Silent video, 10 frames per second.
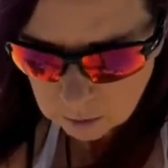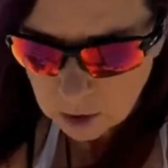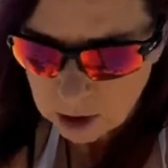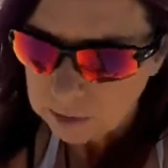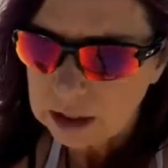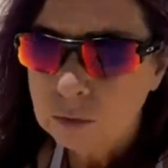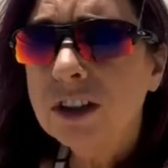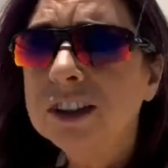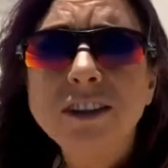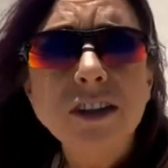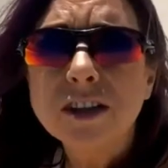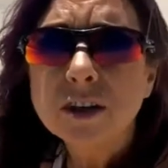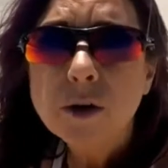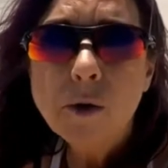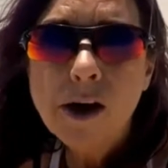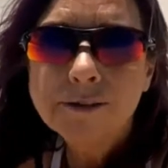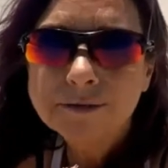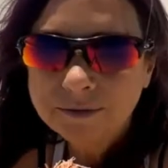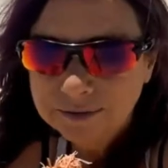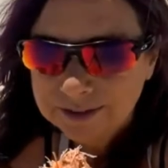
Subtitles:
no matter what we want it to do.